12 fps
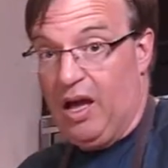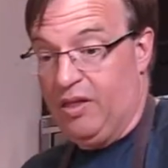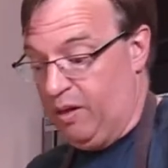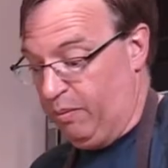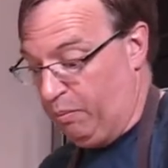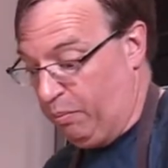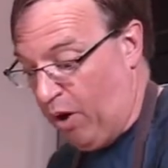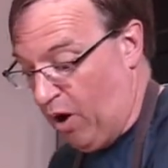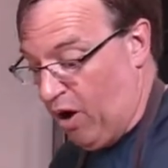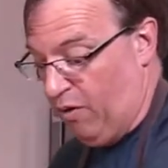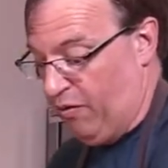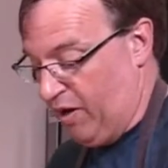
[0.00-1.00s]
be
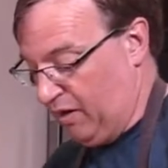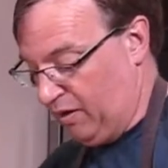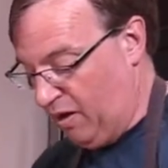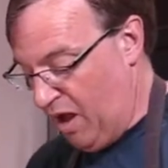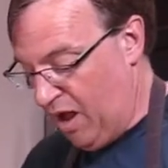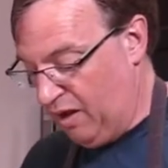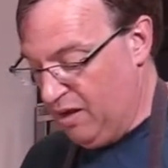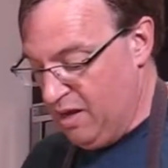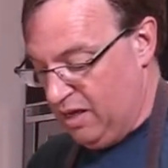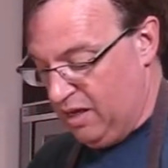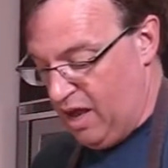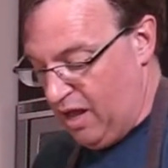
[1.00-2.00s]
perfect.
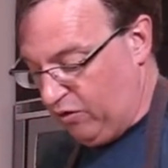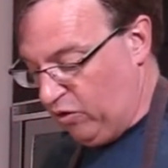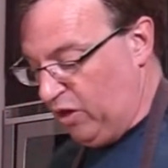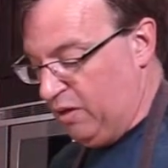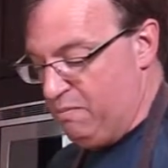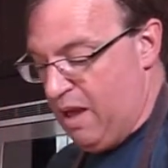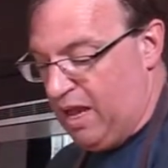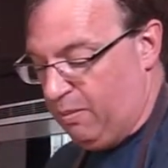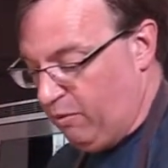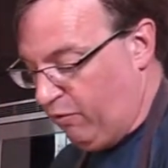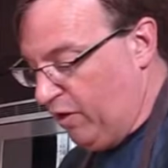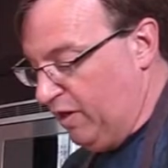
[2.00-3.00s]
So you can make
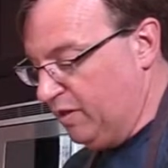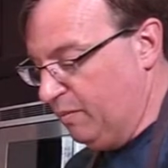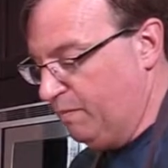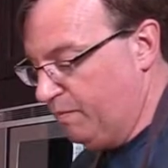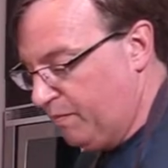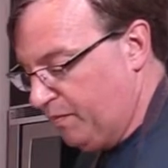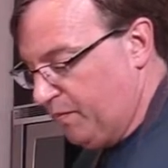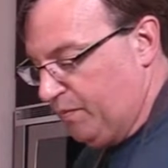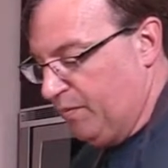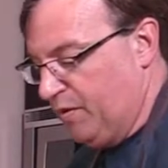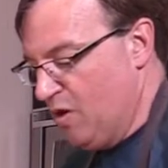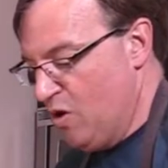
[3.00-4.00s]
them and freeze them.
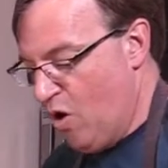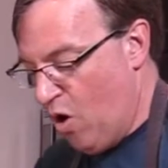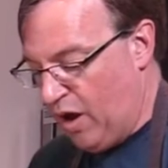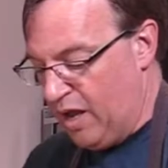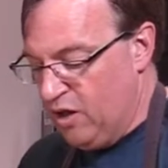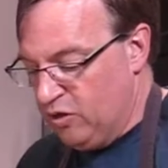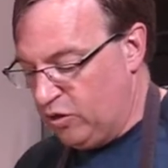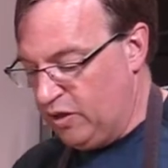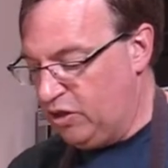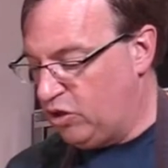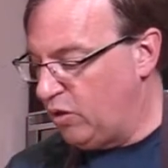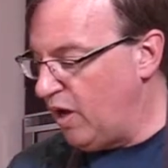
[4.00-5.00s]
Okay, so
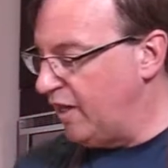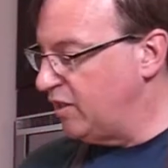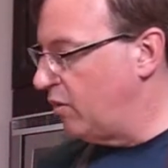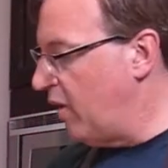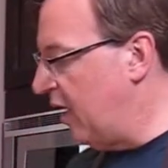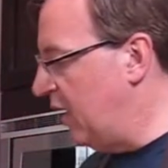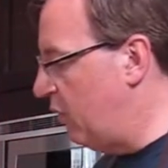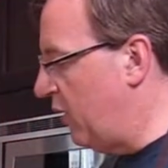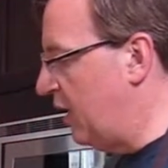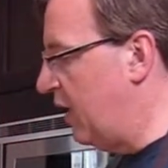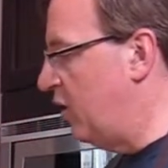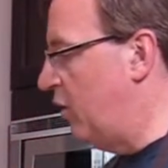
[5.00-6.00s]
these two guys are ready. What
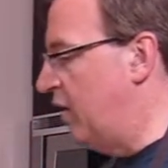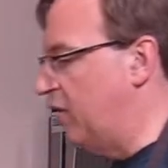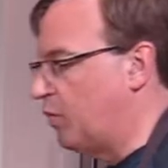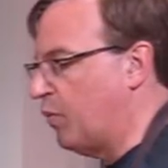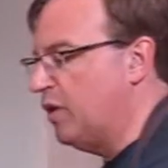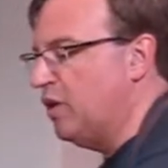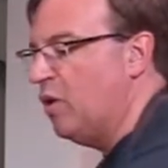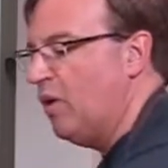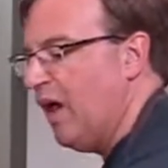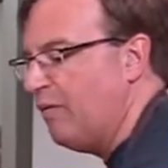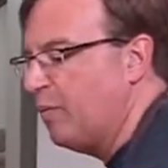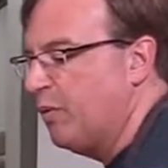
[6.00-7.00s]
I'm going to do is you don't
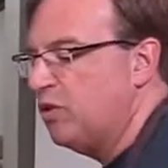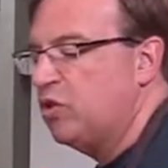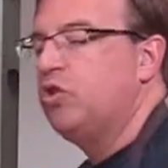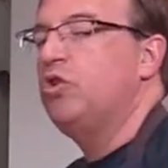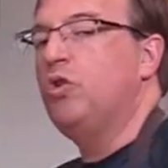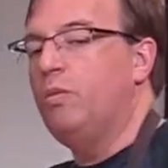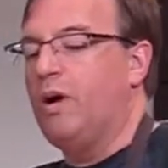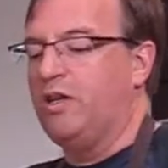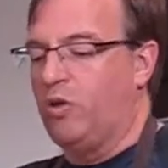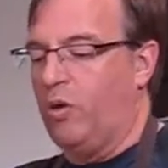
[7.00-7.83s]
have to put too much